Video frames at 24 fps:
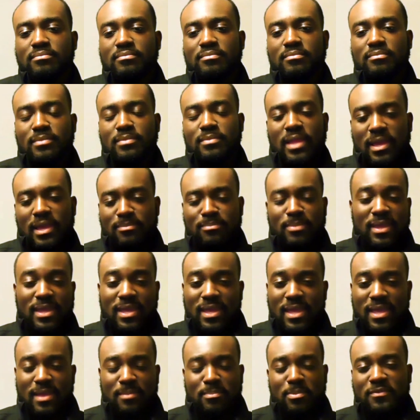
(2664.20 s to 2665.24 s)
like being
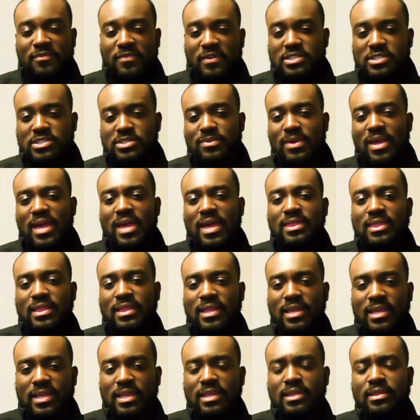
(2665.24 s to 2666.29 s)
a professional
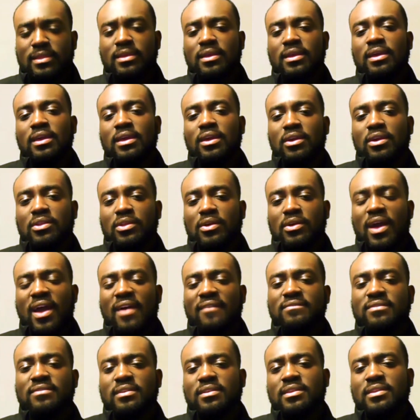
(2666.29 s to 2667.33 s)
athlete and
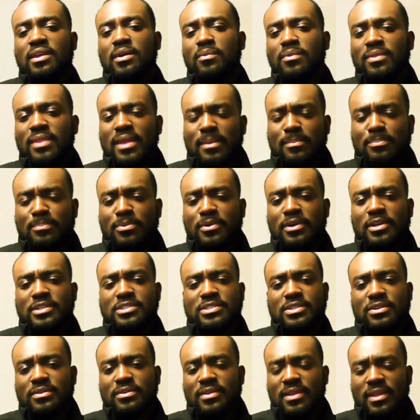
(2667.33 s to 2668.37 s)
having to deal with that
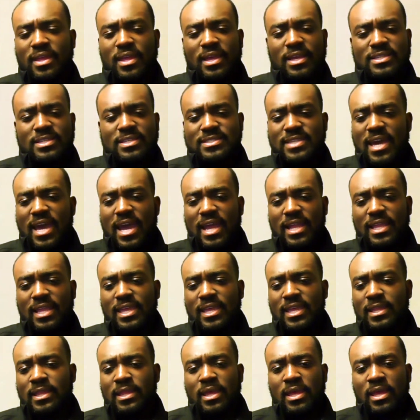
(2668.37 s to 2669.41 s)
pressure and the anxiety.
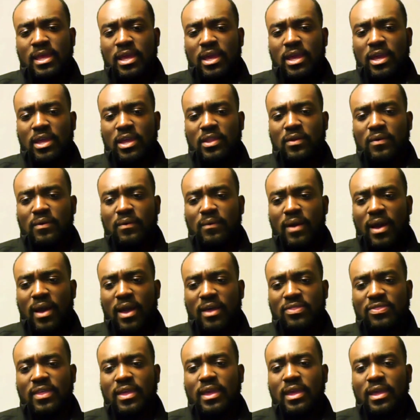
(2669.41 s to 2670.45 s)
And I
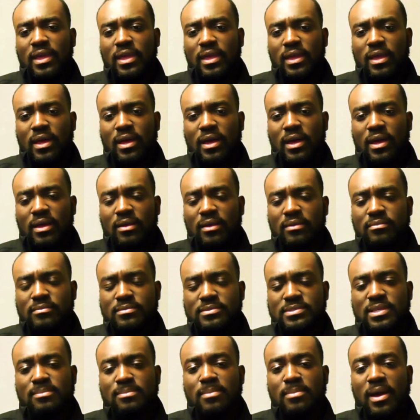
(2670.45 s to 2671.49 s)
think
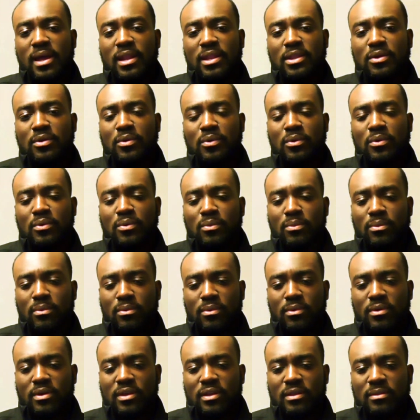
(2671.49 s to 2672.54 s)
somebody who
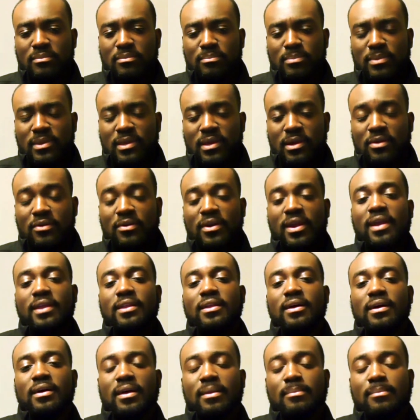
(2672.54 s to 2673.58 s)
could be a great
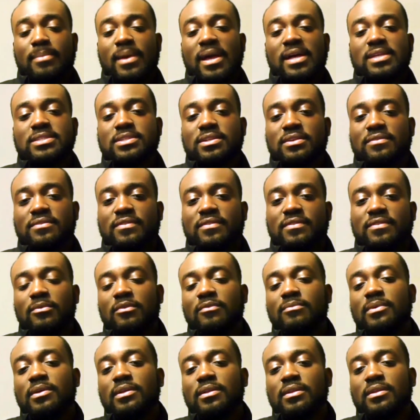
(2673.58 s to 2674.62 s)
ambassador for the
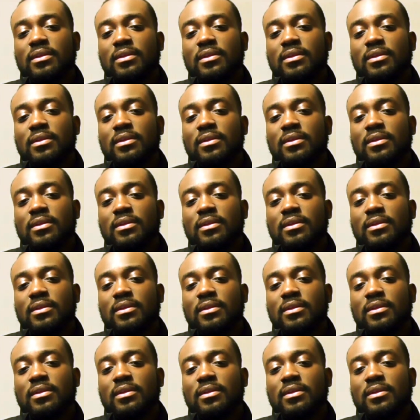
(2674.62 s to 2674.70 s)
movement,